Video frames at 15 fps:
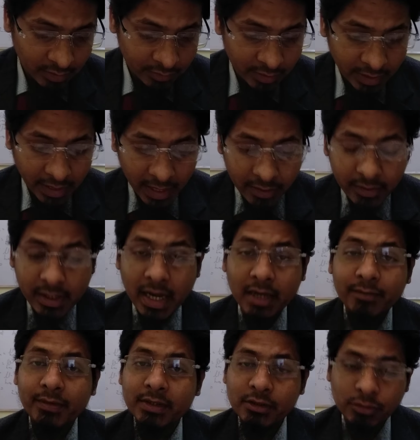They can
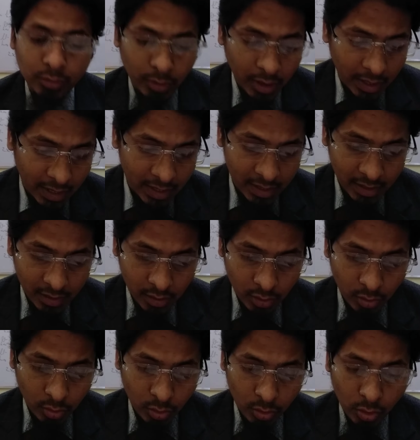react with soil,
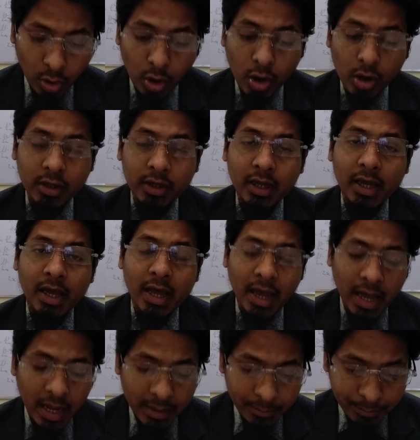rock,
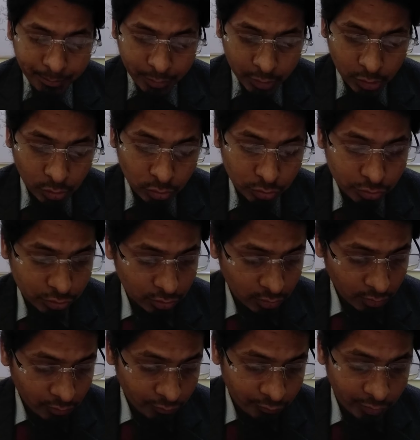and produce
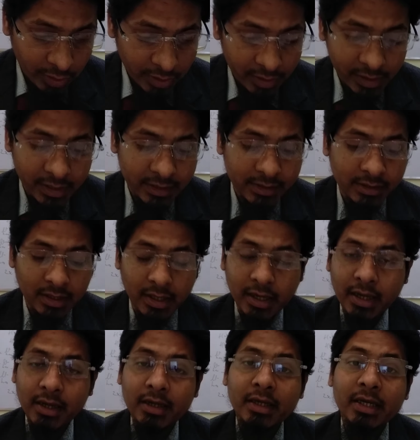various
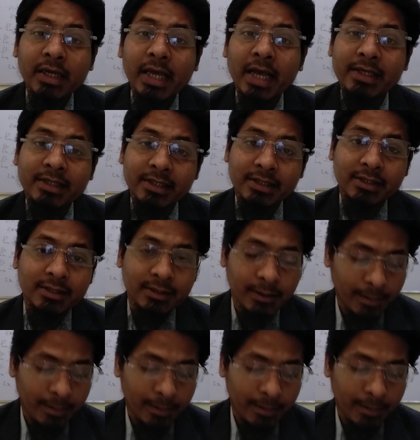gases